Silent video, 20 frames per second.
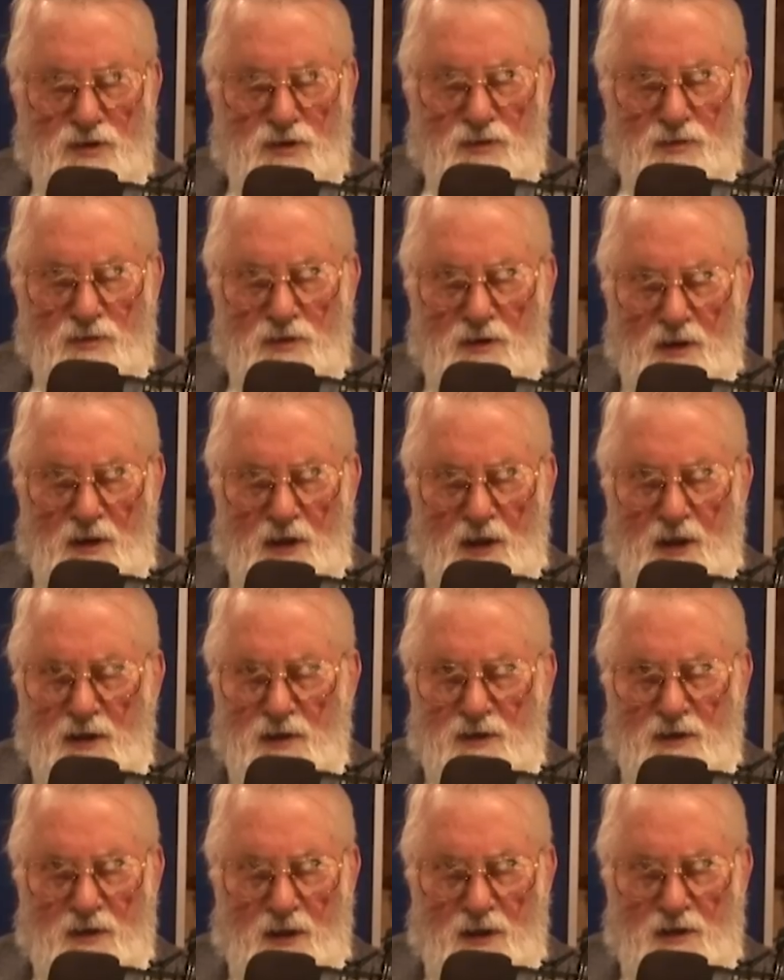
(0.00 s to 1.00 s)
June the
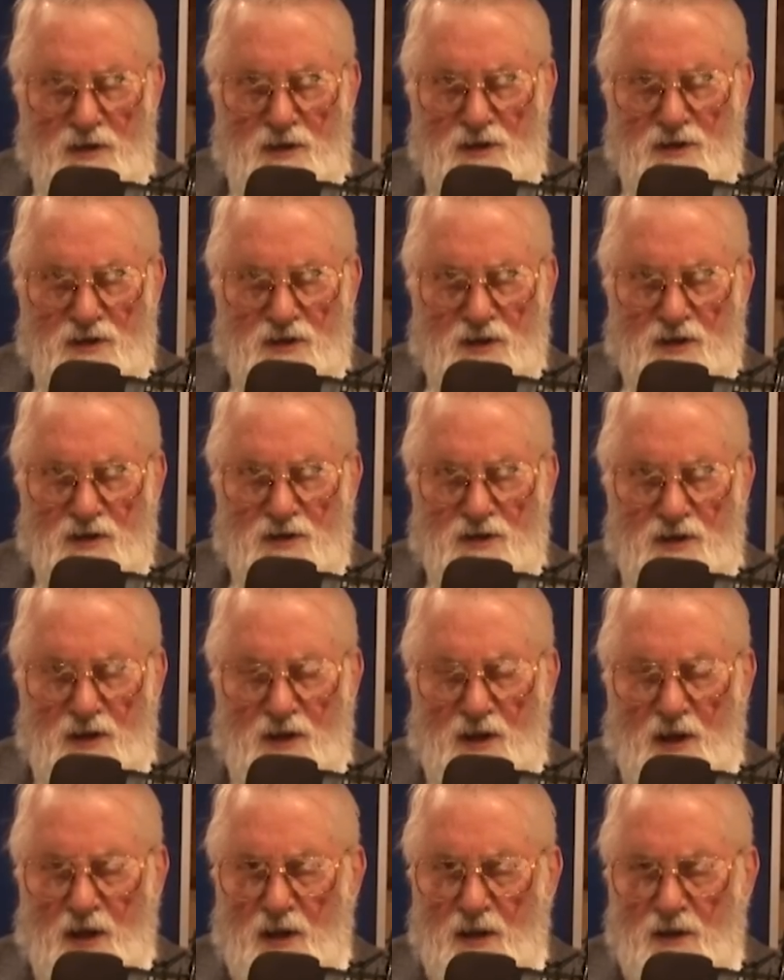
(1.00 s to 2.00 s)
9th,
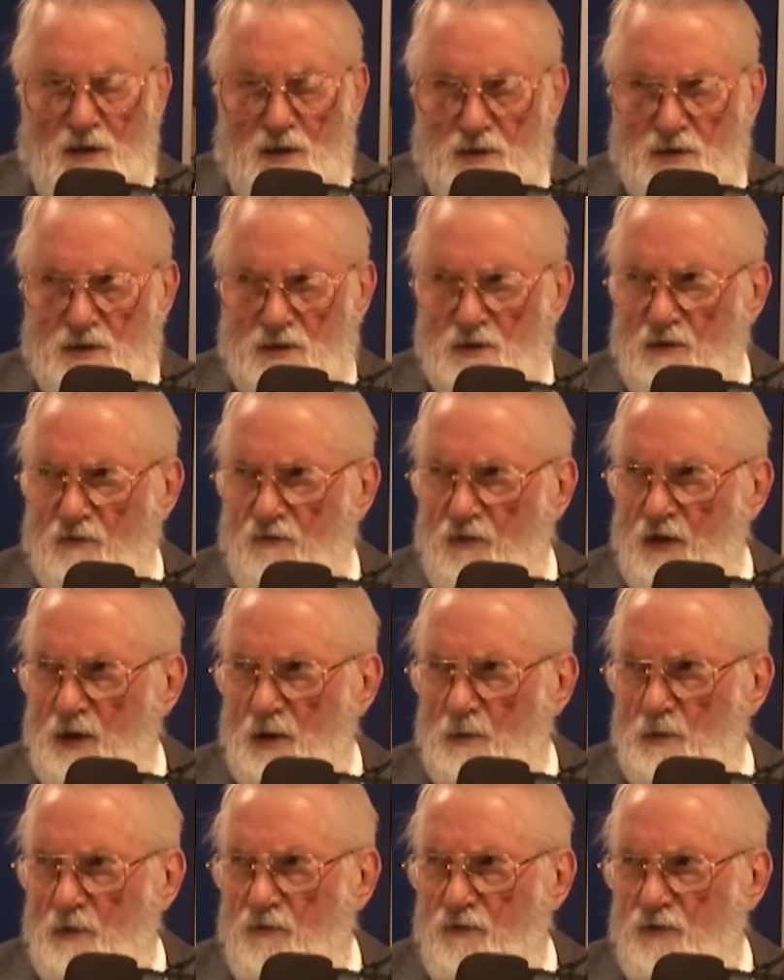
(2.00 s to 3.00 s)
1969, this is
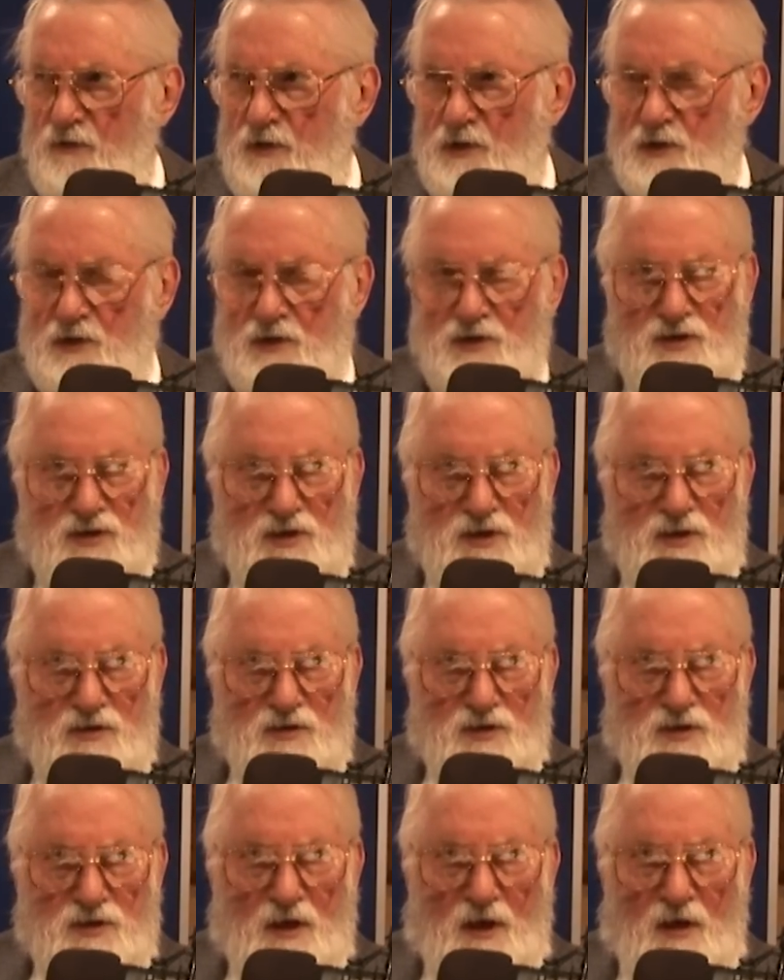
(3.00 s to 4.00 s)
available for you to see
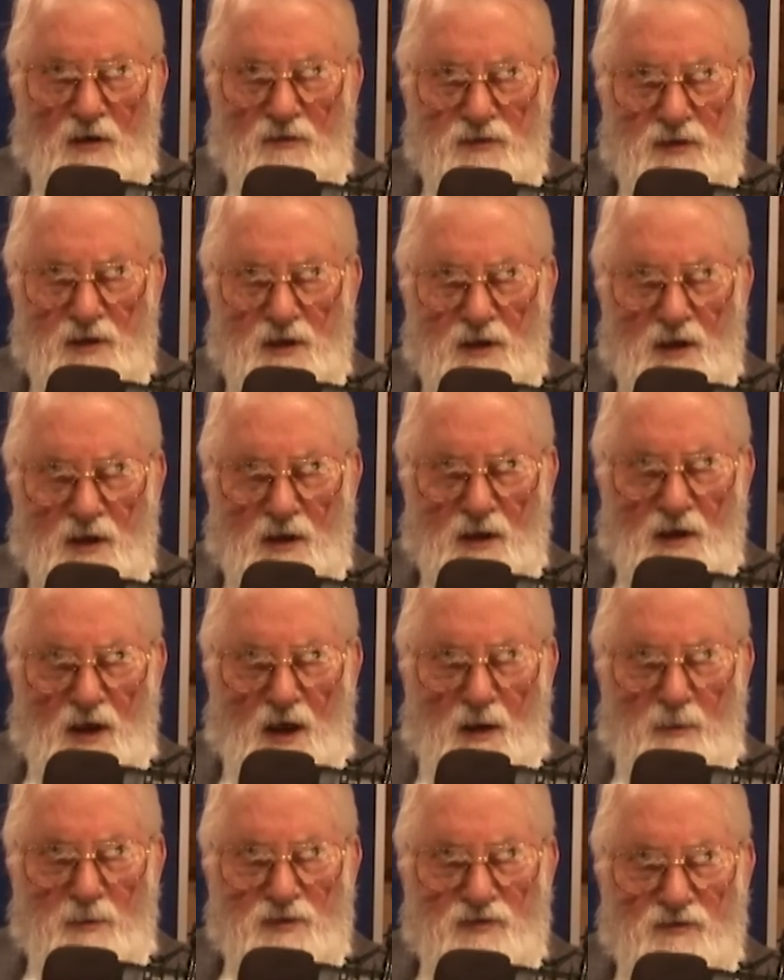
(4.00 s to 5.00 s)
yourself. You can get
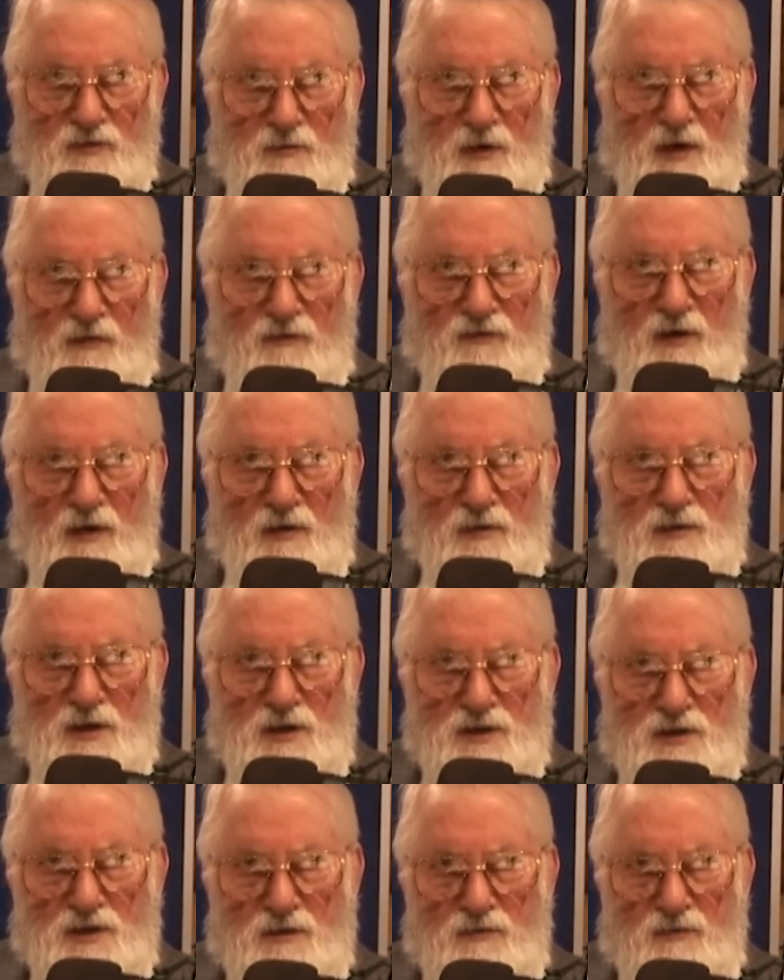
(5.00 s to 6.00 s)
copies from our
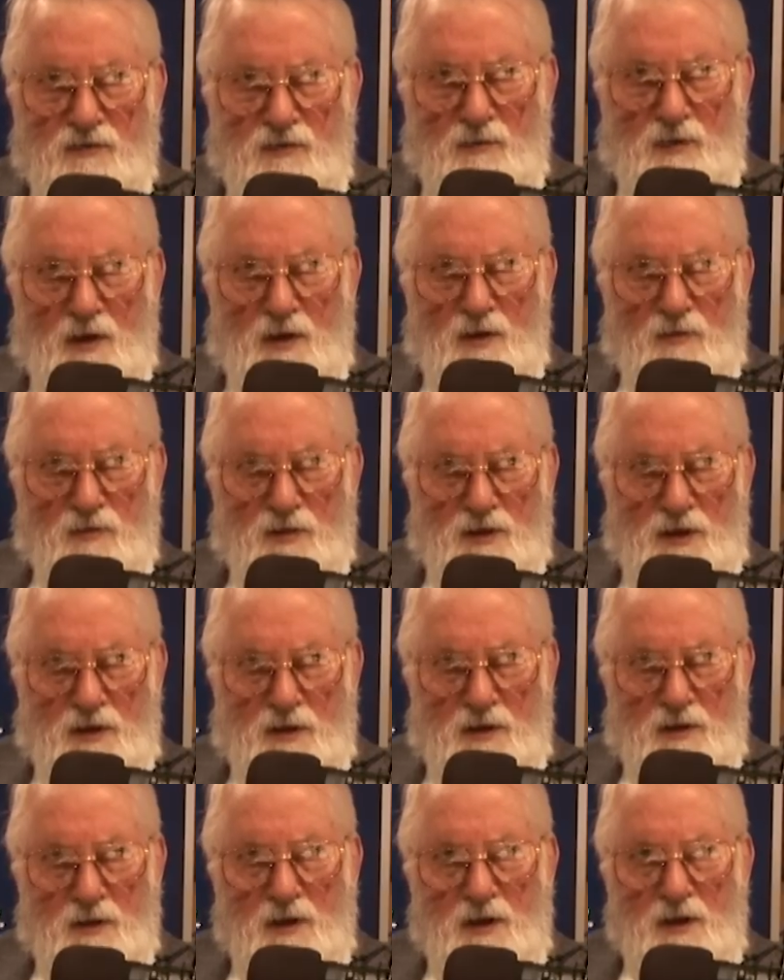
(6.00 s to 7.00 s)
foundation if you want to read
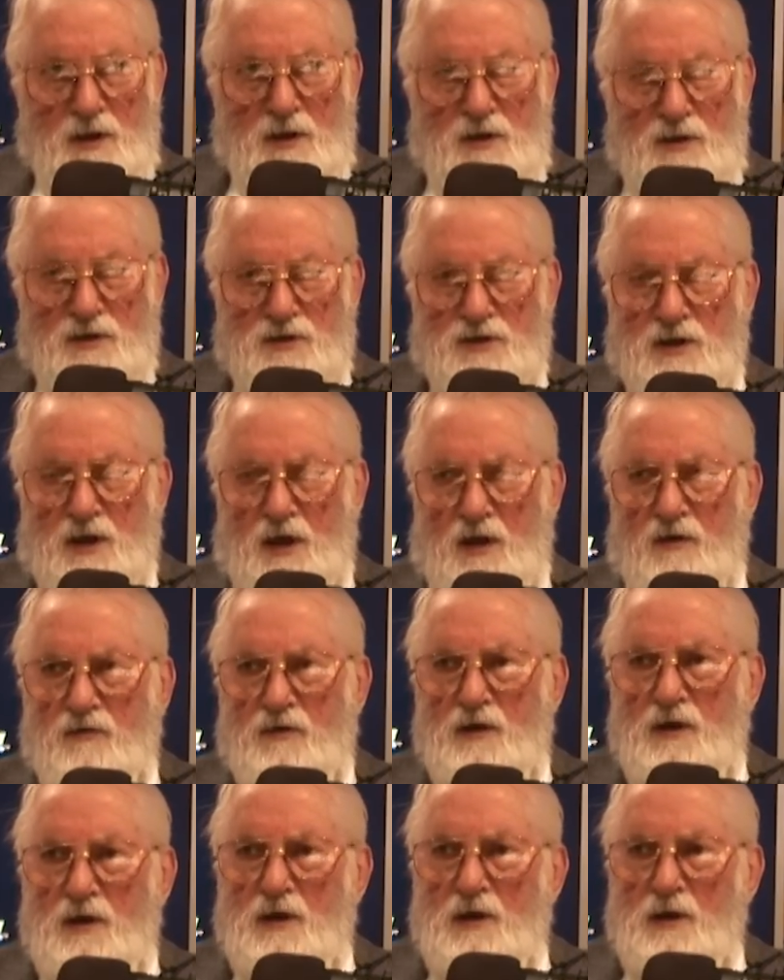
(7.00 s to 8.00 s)
it yourself.
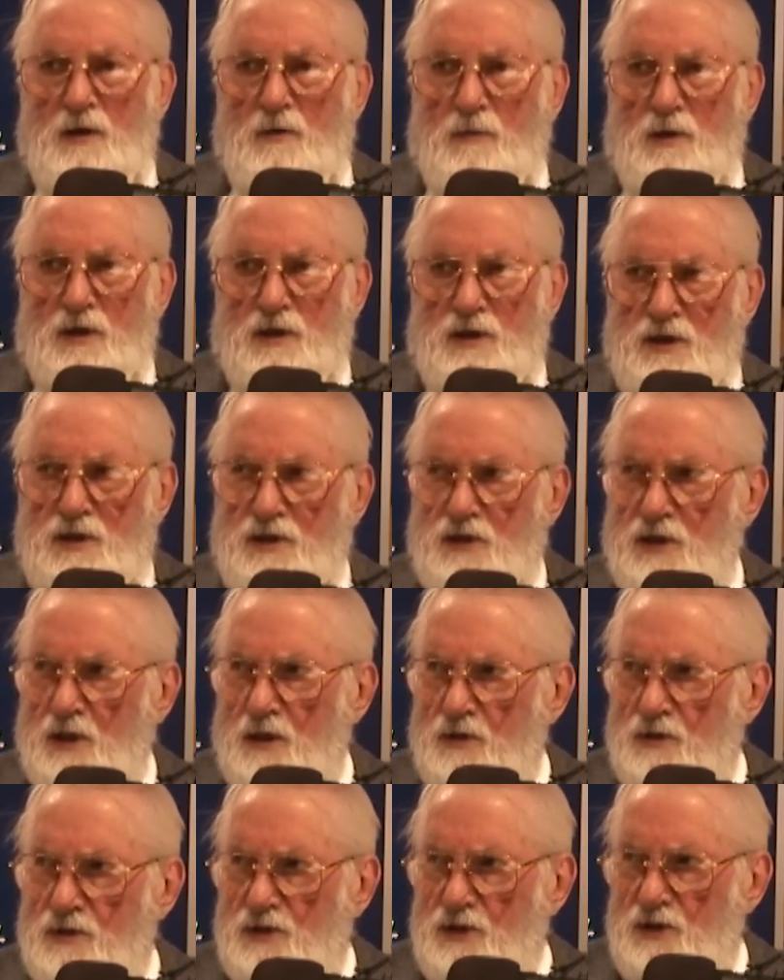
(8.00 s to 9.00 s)
But he
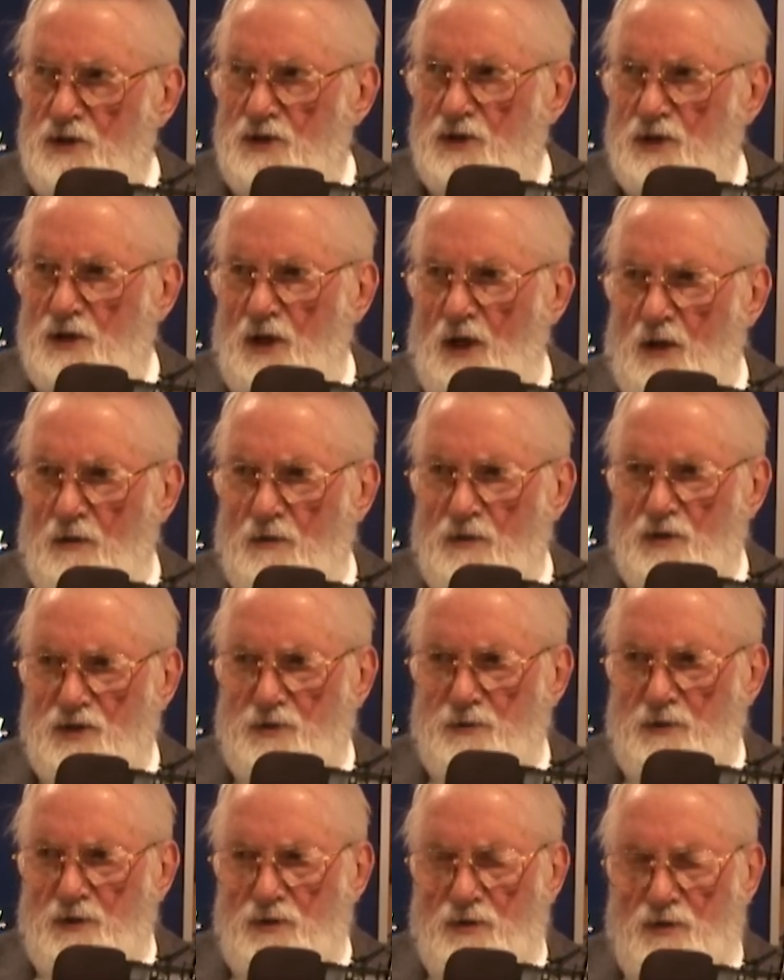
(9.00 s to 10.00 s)
tells these
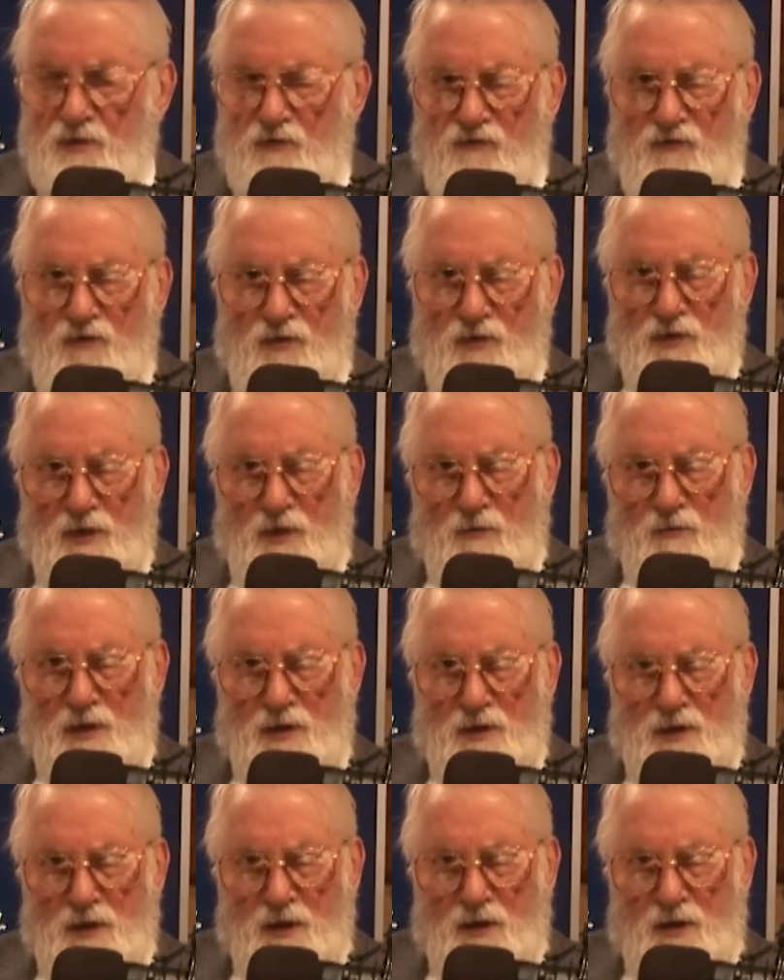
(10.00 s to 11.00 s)
congressmen who vote on
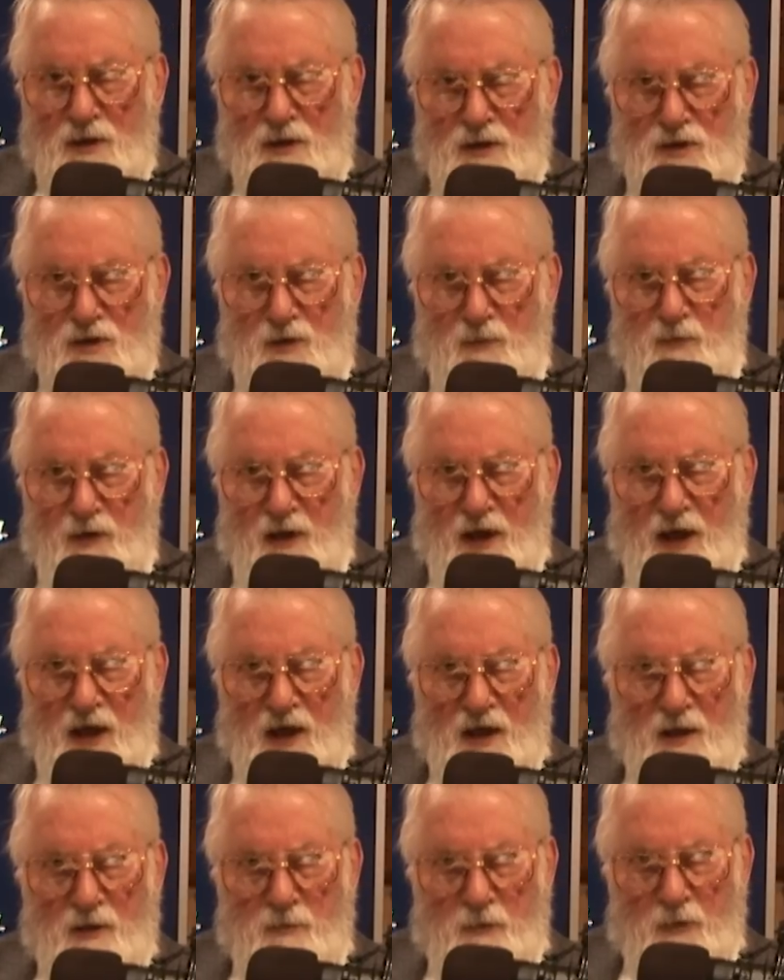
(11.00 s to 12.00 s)
what they call the black
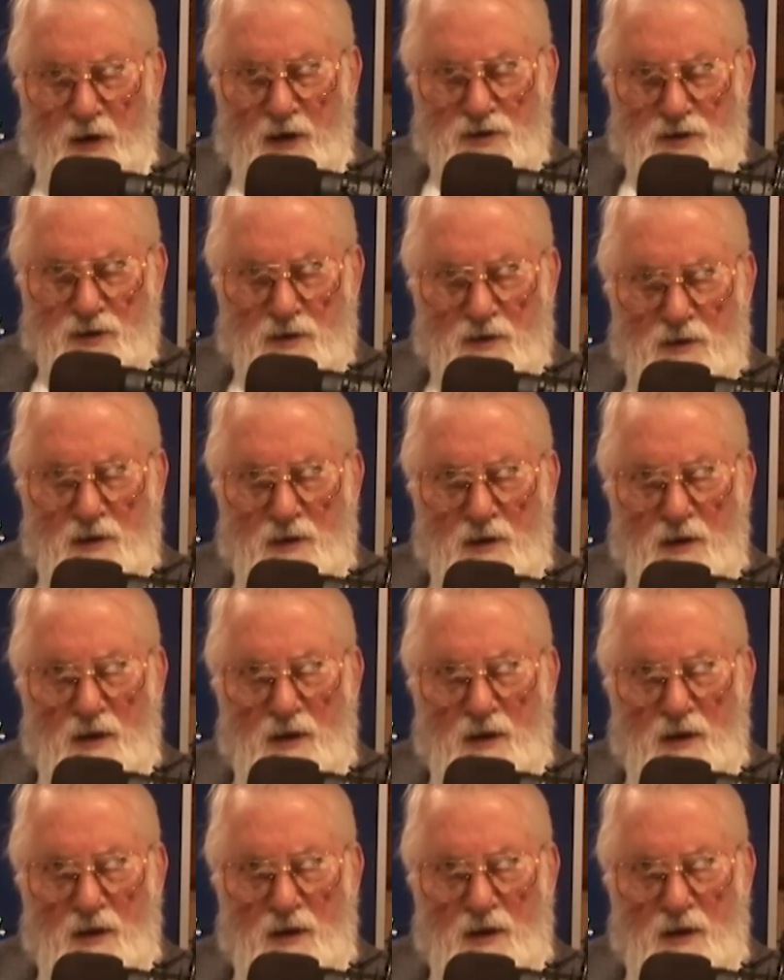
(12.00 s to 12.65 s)
budget,